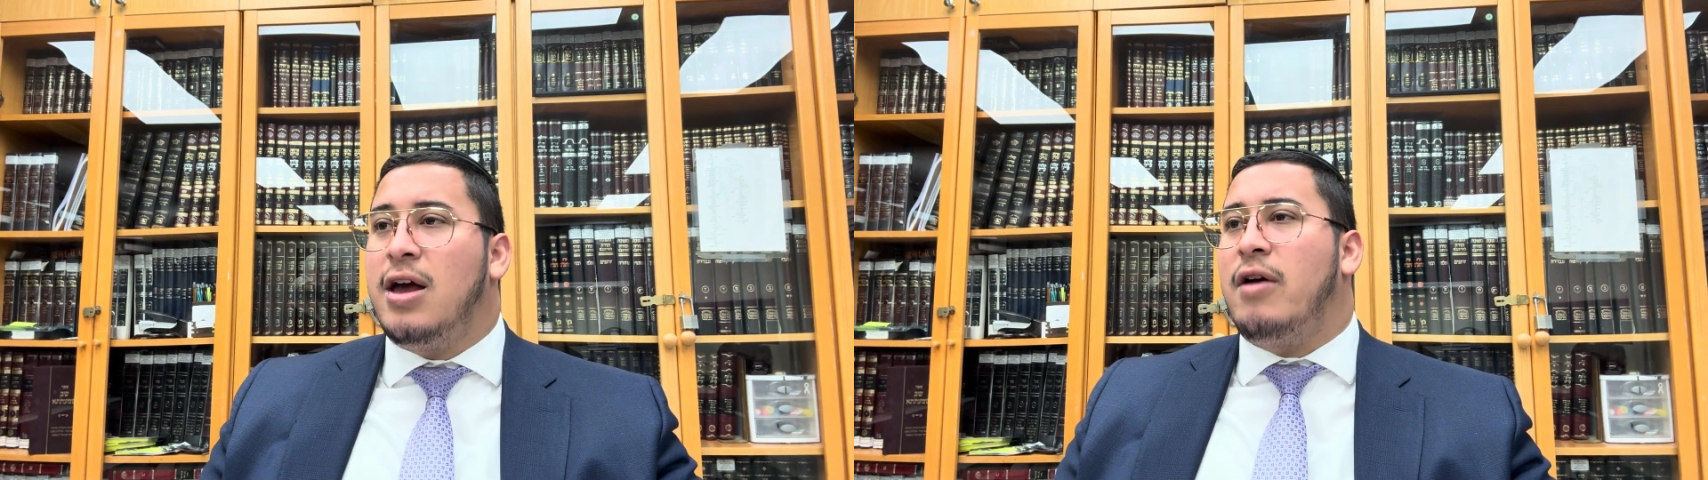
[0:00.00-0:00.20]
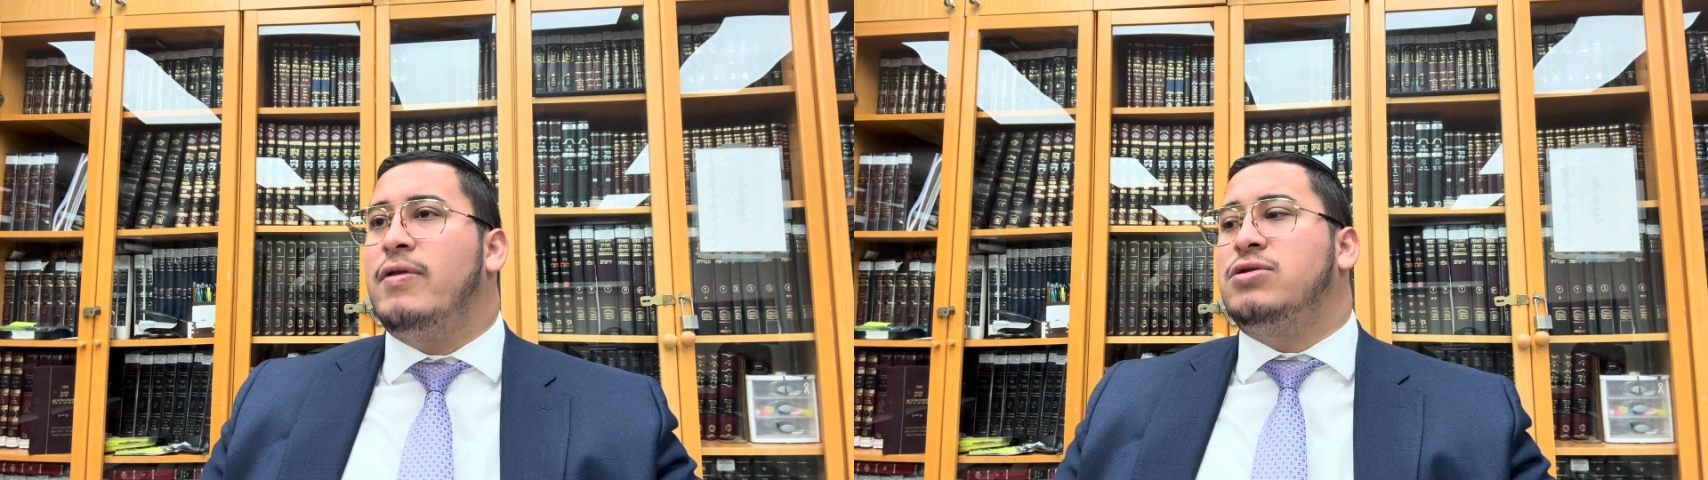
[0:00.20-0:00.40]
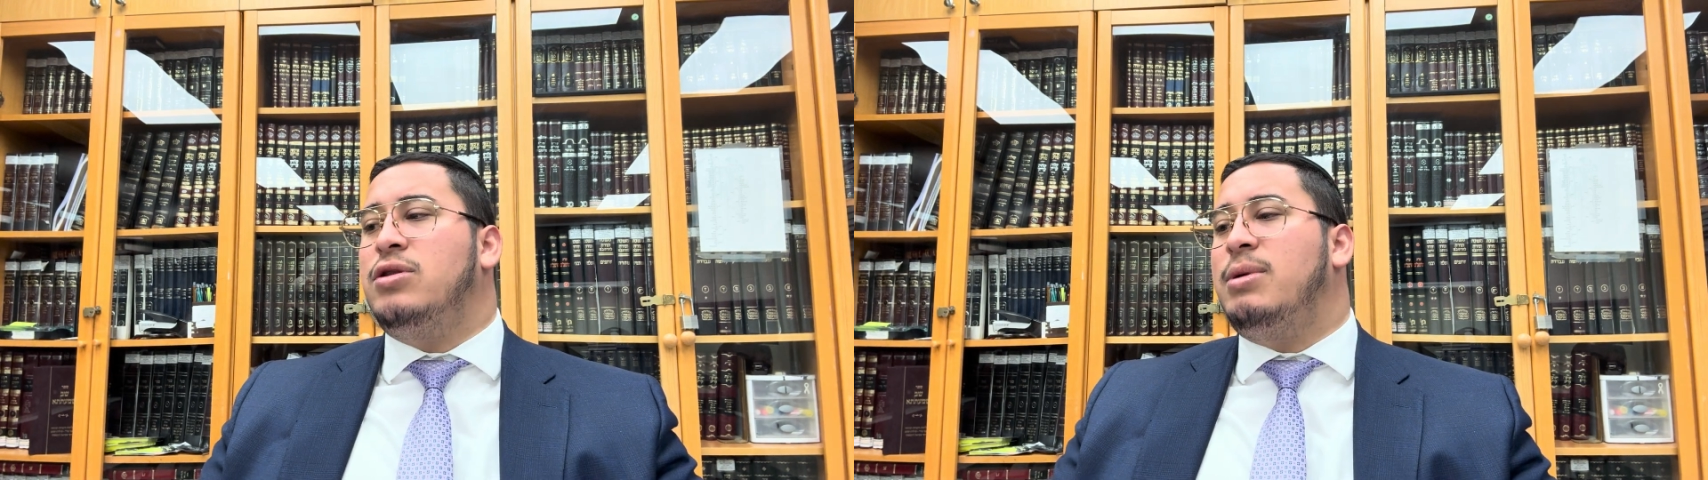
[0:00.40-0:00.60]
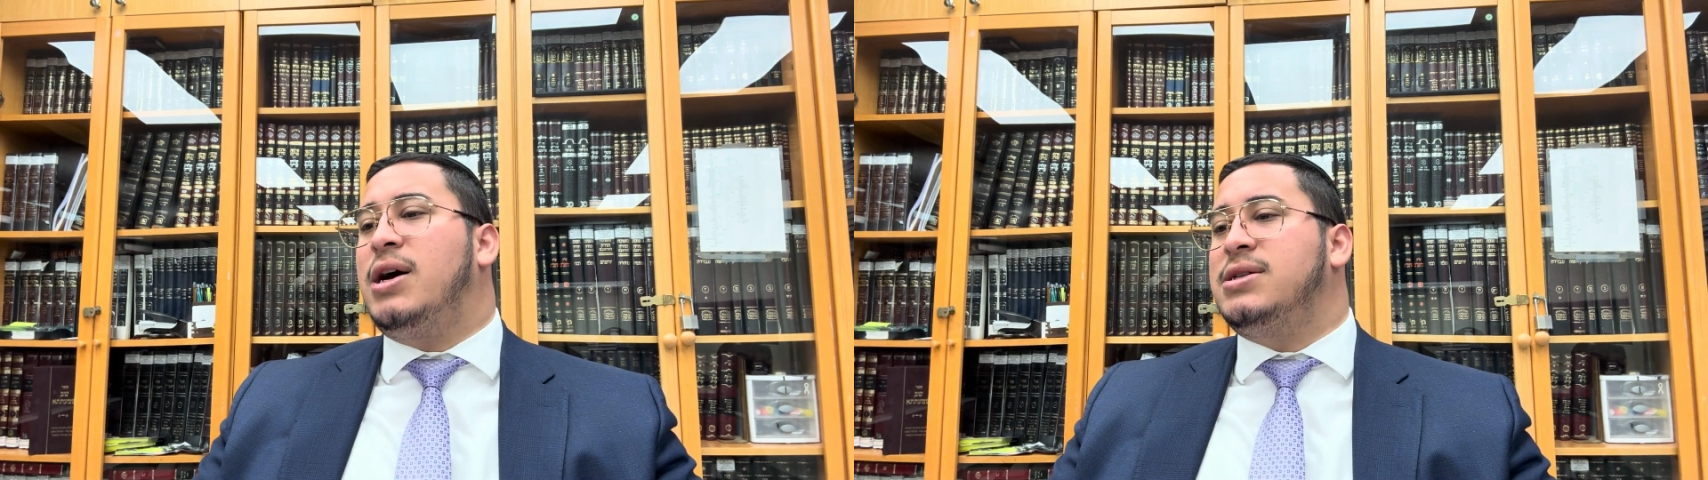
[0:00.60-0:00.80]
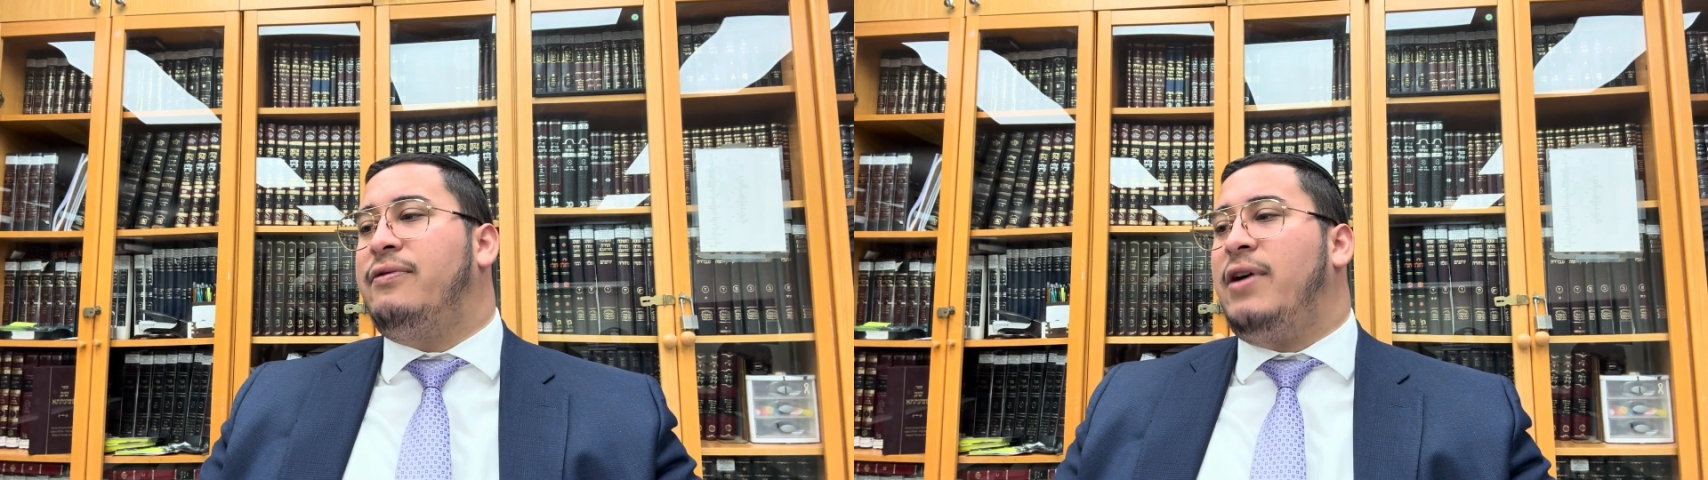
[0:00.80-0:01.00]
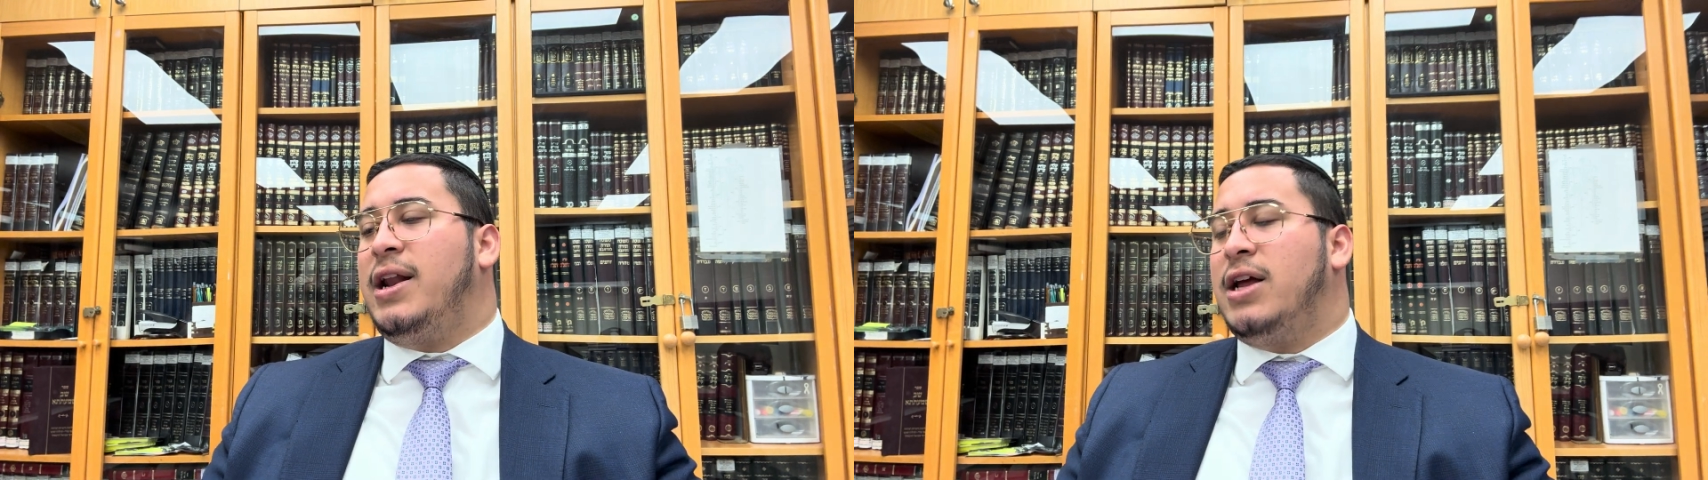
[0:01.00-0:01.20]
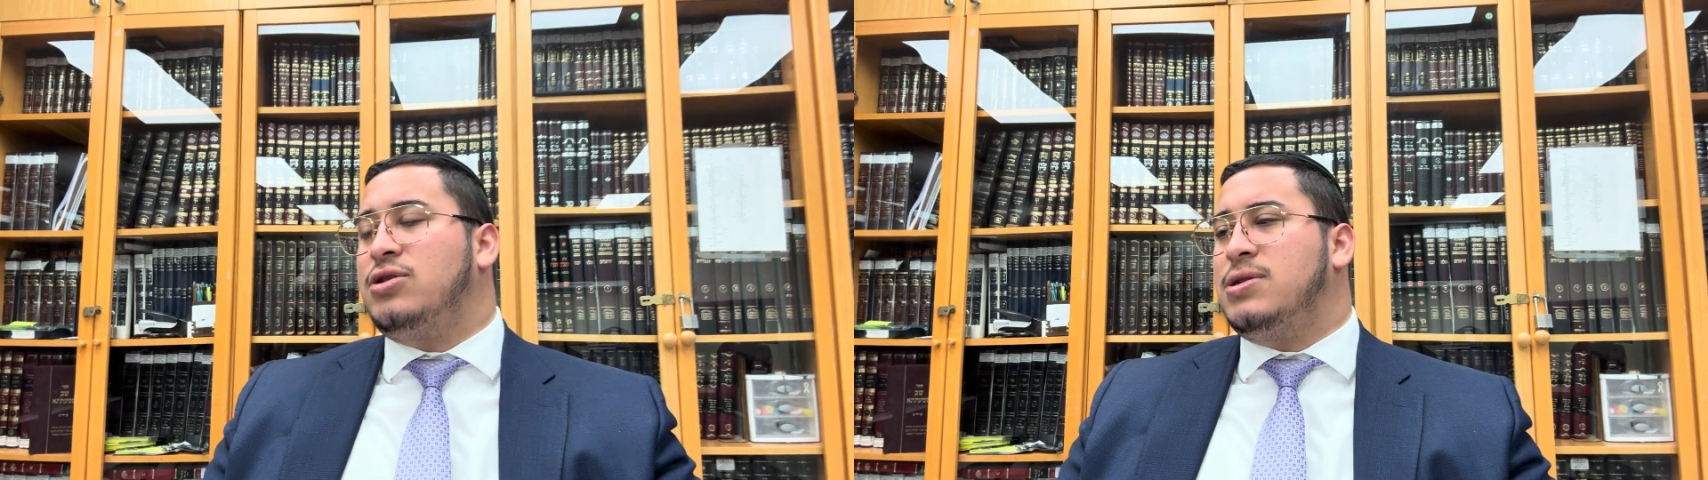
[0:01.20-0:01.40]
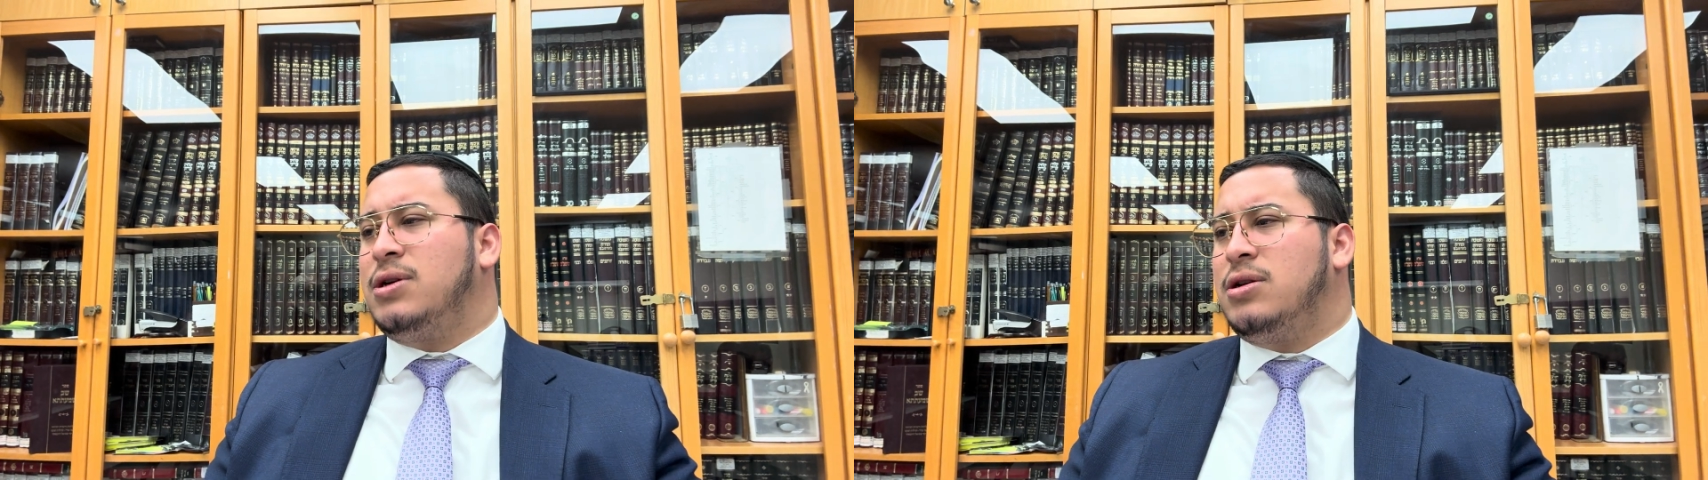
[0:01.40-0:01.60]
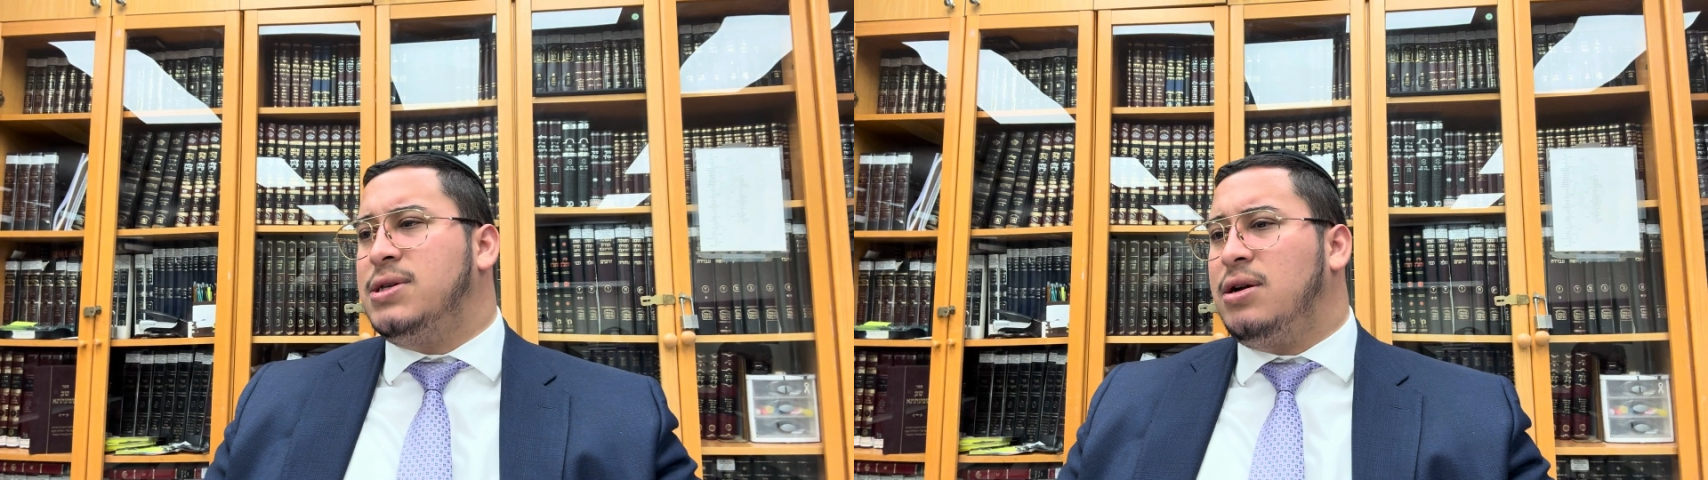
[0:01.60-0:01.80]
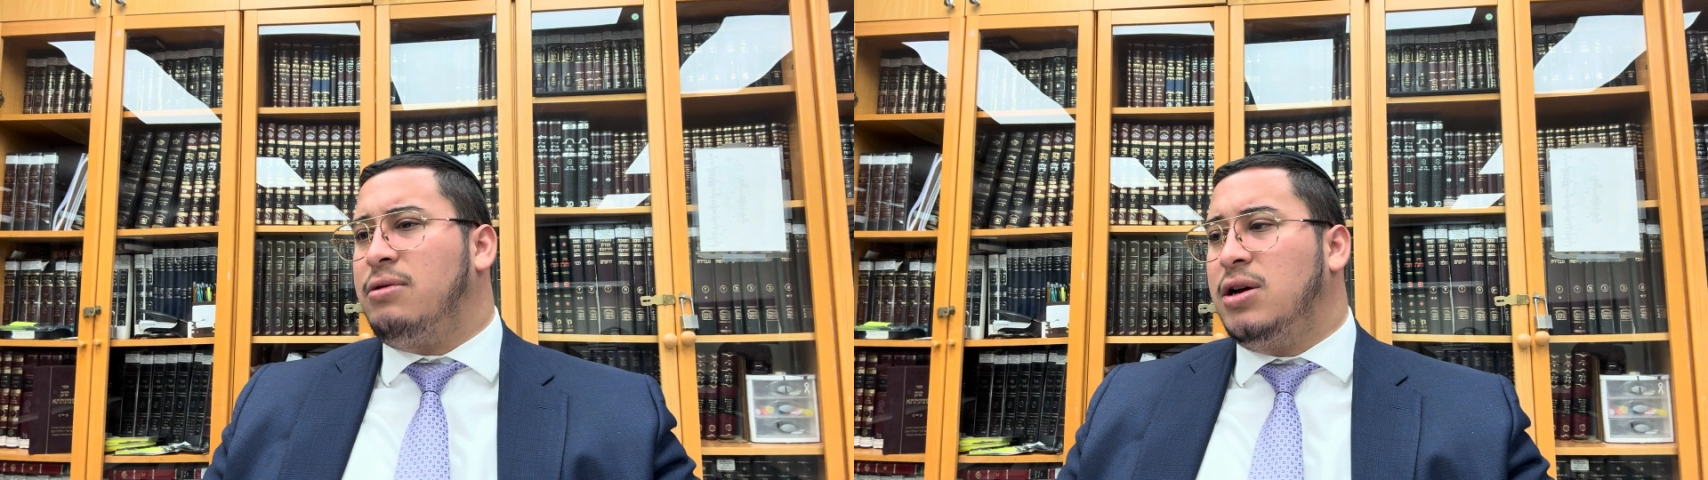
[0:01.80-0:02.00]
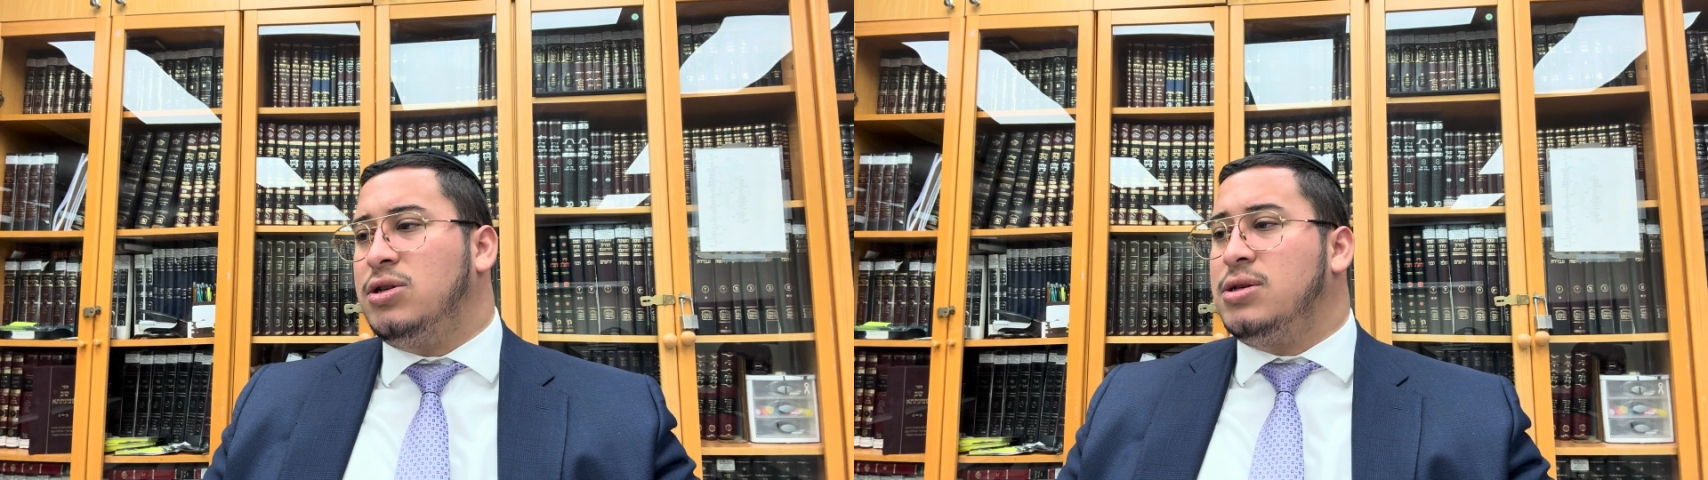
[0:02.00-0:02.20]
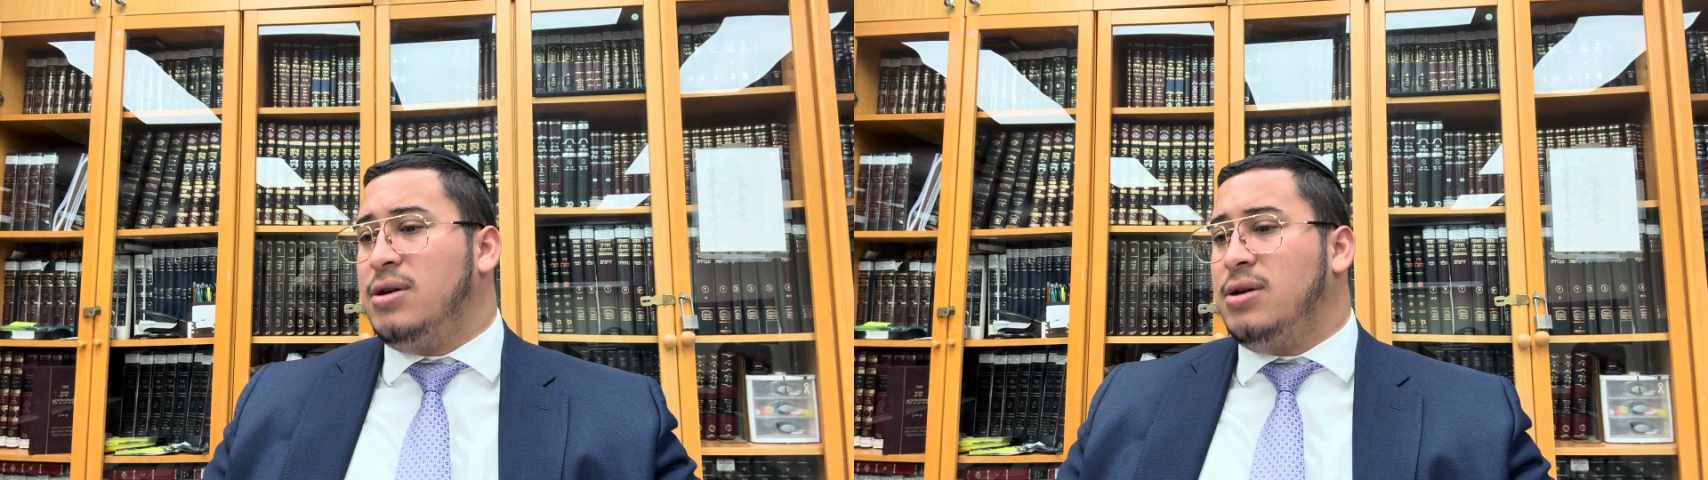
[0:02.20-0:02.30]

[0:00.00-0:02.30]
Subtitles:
if it's only because of financial considerations.